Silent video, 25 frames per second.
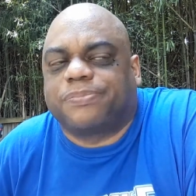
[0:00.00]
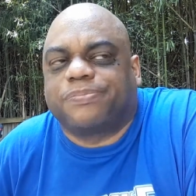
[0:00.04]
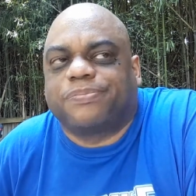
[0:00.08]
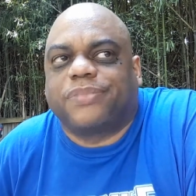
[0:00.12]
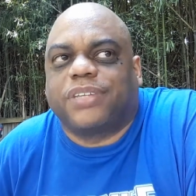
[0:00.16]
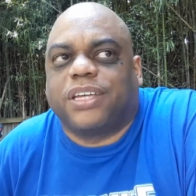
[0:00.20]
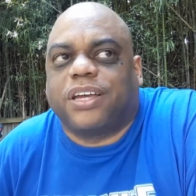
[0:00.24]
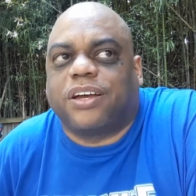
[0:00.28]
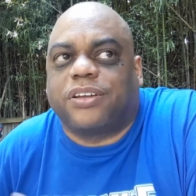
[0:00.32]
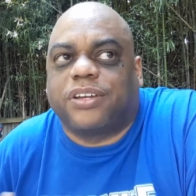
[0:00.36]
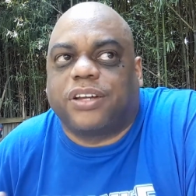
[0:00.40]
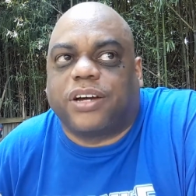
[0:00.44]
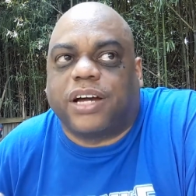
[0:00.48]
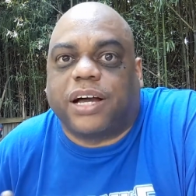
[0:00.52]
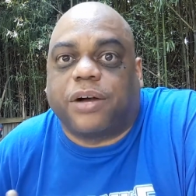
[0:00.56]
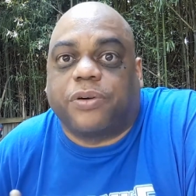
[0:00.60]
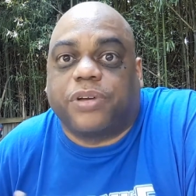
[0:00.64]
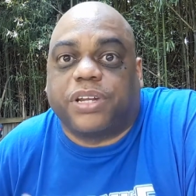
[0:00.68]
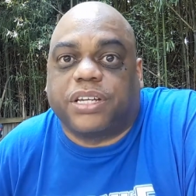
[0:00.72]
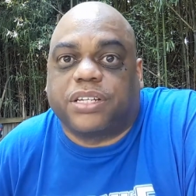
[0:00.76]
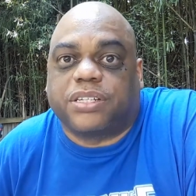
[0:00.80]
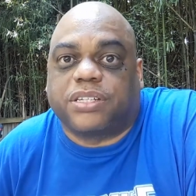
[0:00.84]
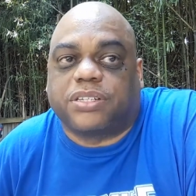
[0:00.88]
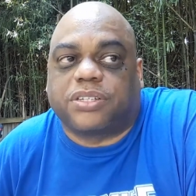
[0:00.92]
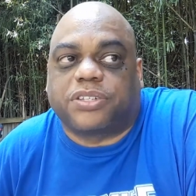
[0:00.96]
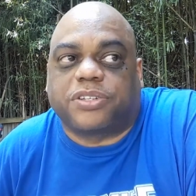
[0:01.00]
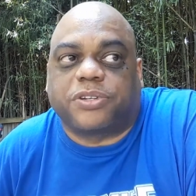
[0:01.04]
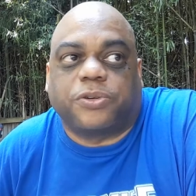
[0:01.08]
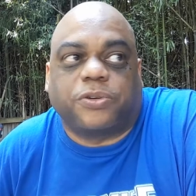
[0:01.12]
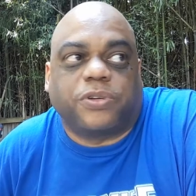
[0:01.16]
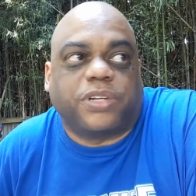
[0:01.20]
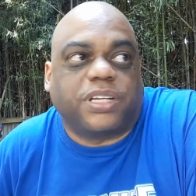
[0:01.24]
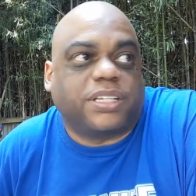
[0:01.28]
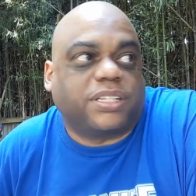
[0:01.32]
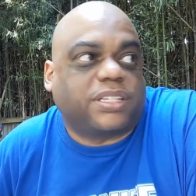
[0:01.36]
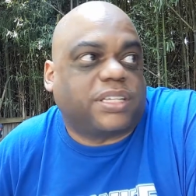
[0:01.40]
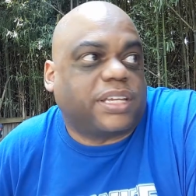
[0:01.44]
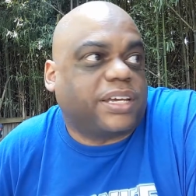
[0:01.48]
Y'all know how it is in school
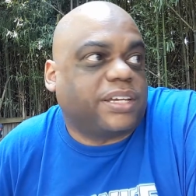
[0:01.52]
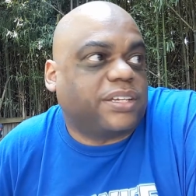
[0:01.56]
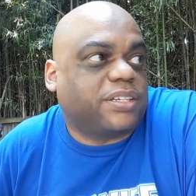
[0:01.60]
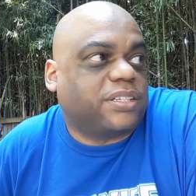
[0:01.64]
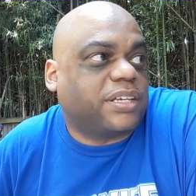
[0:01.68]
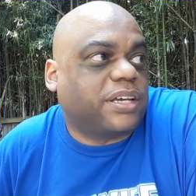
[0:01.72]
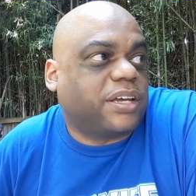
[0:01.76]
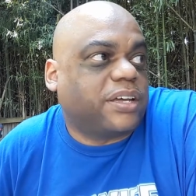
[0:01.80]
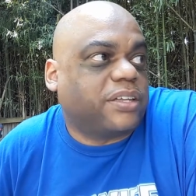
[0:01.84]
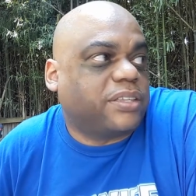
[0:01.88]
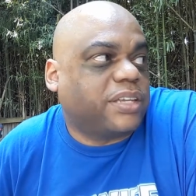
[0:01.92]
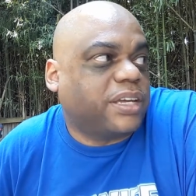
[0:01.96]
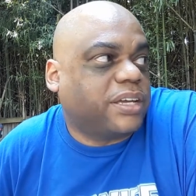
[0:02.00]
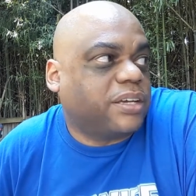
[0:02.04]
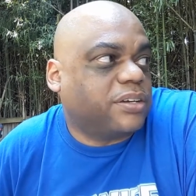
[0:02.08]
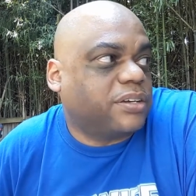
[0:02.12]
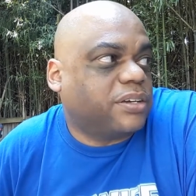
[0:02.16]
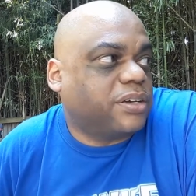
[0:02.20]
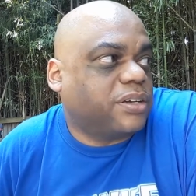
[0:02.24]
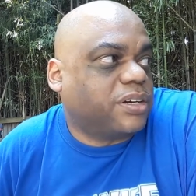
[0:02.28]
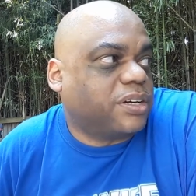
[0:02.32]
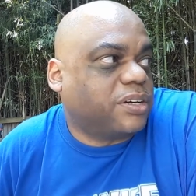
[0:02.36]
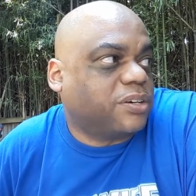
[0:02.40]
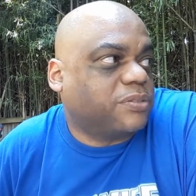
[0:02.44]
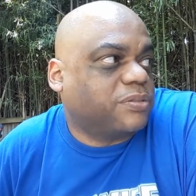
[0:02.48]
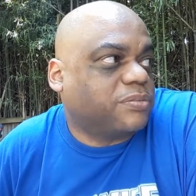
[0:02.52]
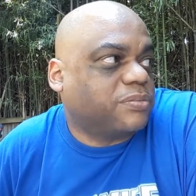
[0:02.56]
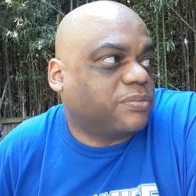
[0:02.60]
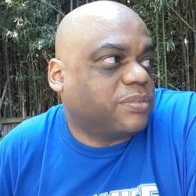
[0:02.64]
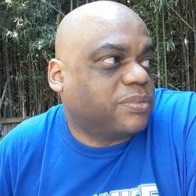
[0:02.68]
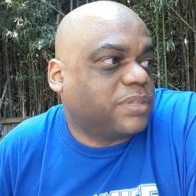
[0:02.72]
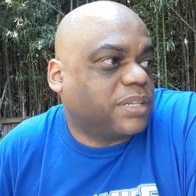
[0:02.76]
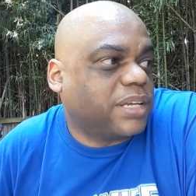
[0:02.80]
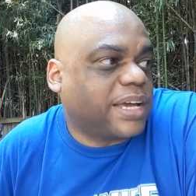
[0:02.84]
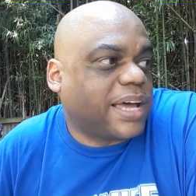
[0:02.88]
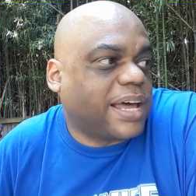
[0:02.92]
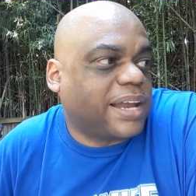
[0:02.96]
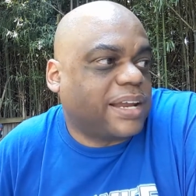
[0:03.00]
these days. They, they, you know,
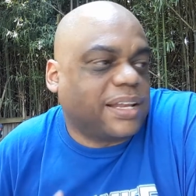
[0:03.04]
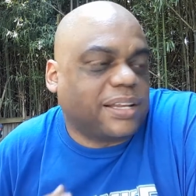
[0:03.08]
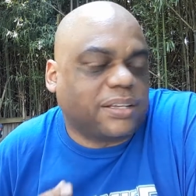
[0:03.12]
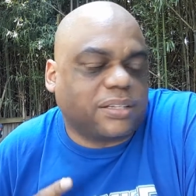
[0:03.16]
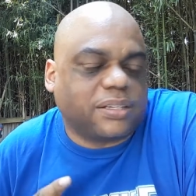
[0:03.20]
they got a